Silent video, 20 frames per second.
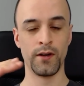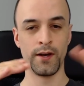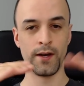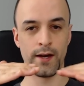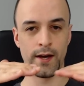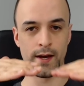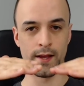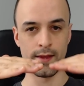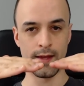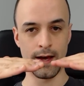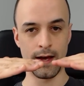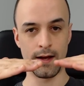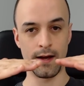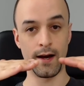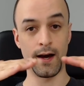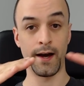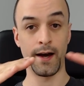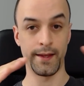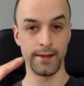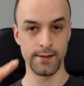and that
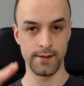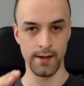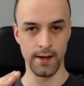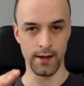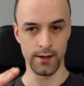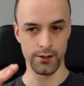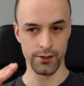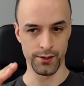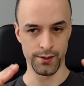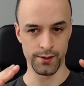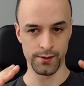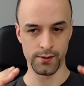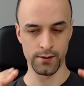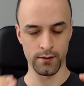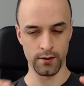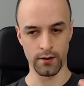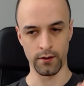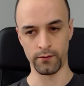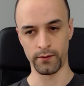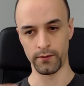hides the edges
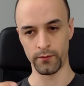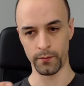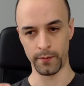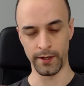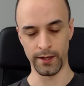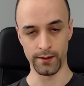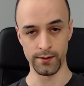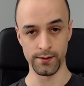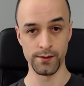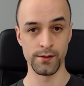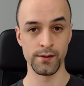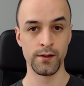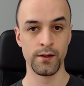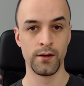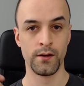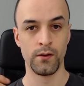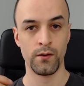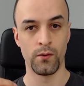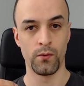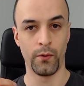on riverbeds
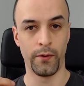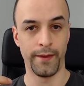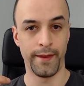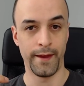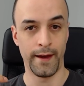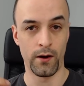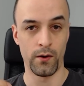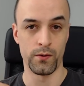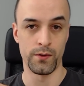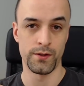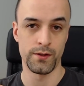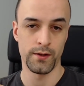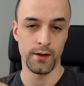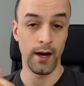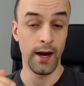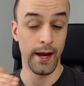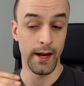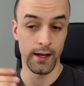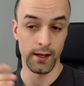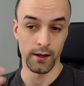without
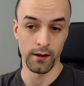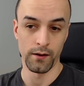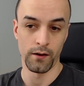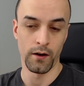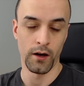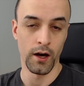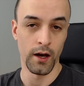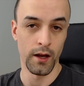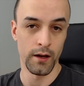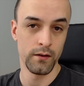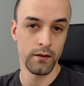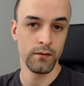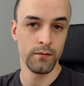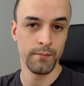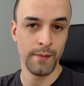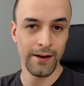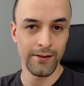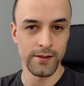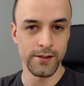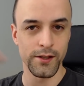hiding it on
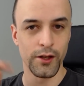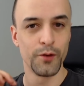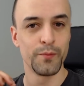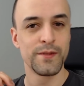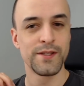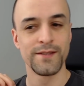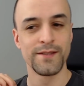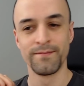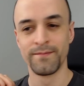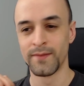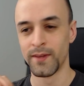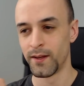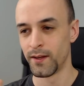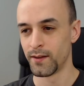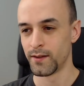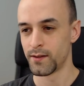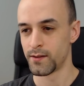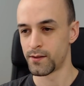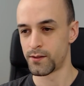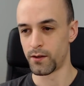mountain slopes.
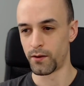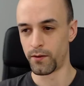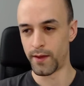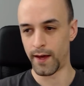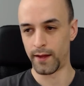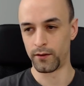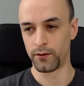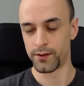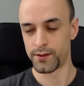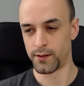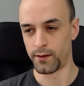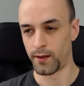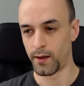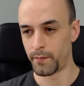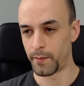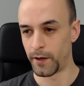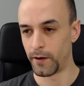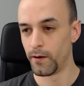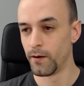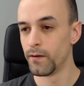So that looks a lot
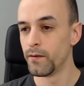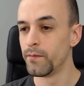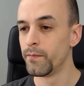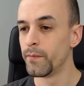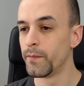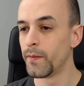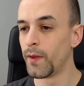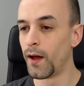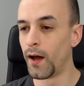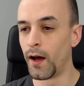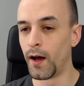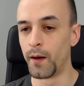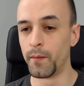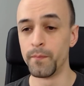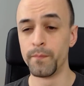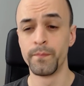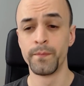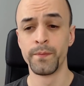better. That'll